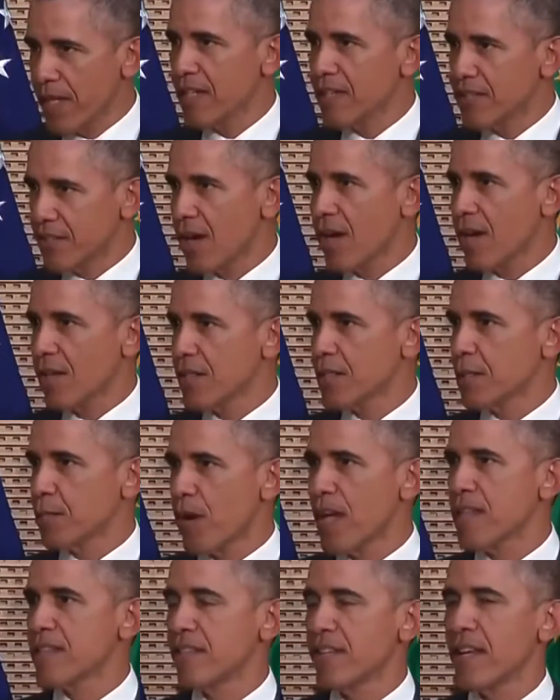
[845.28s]
for me to serve as
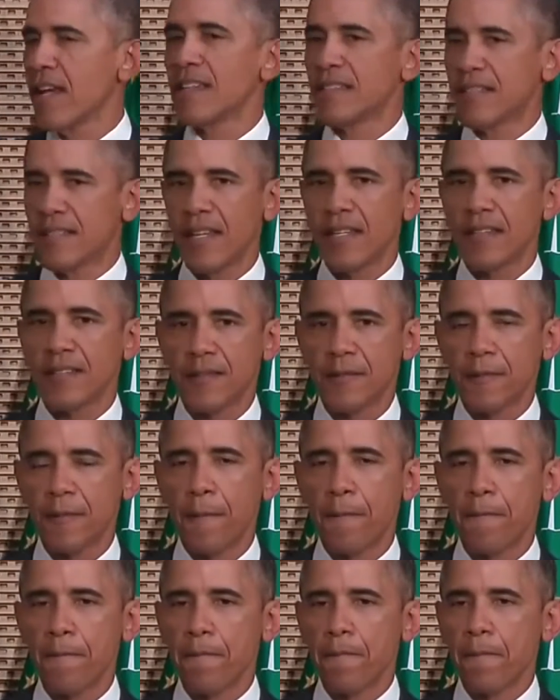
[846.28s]
the President of the United States.
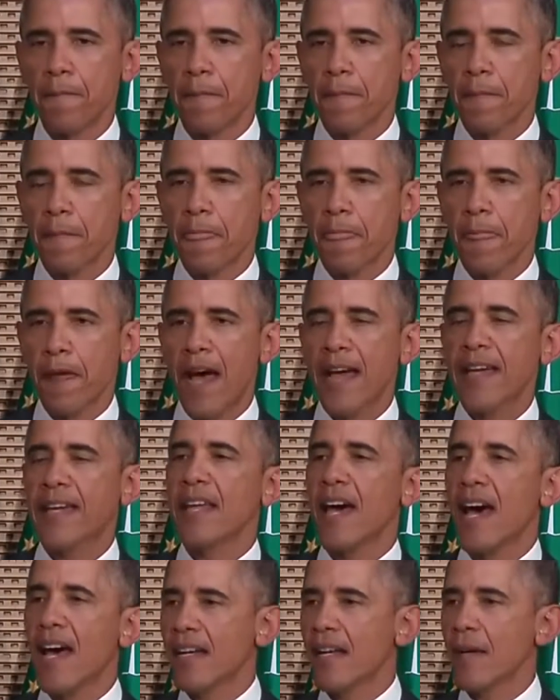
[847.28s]
I
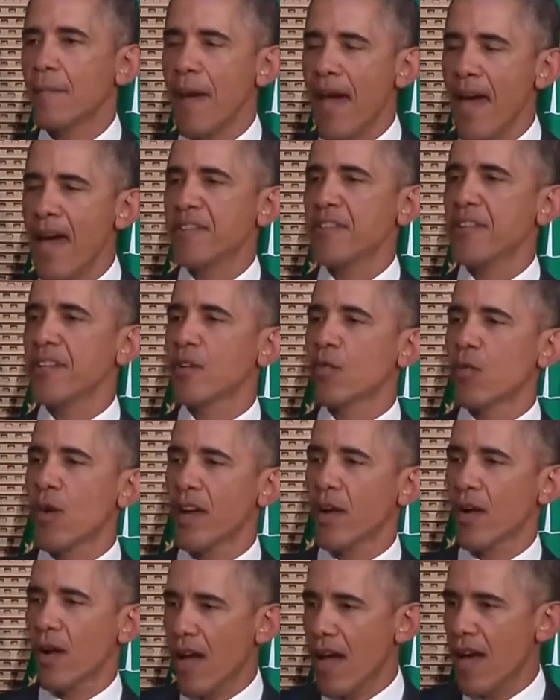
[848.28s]
cannot imagine a
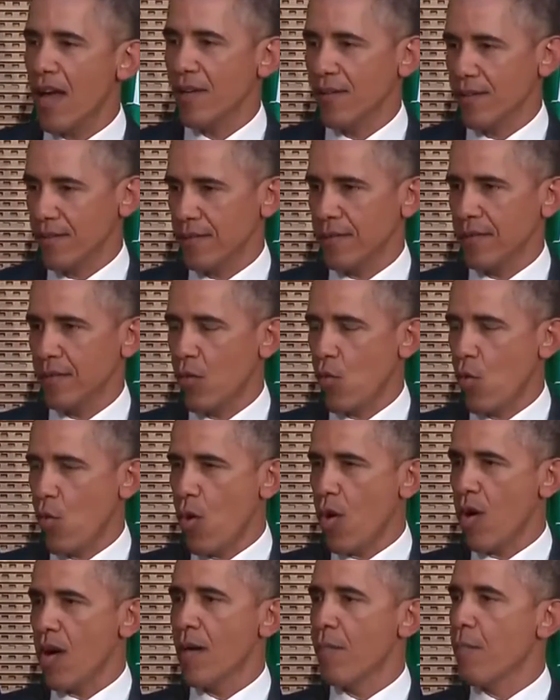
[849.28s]
greater honor
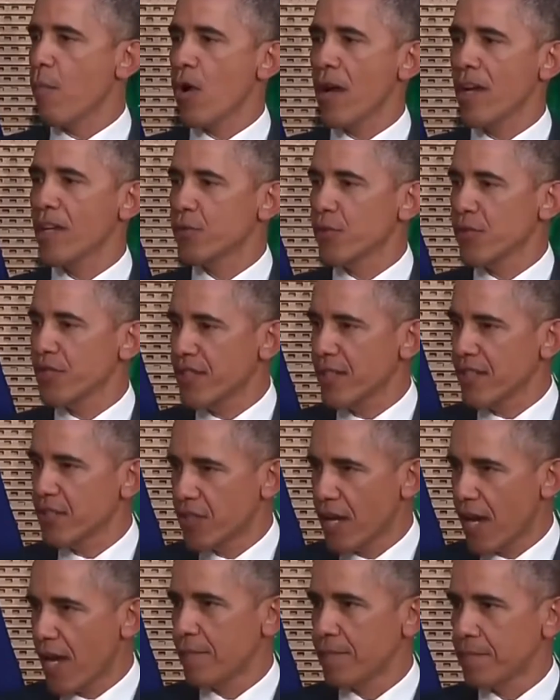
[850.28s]
or a more
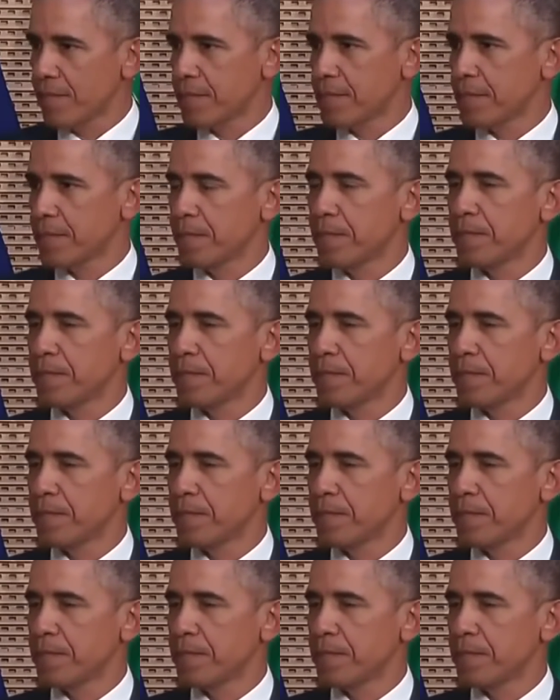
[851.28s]
interesting job.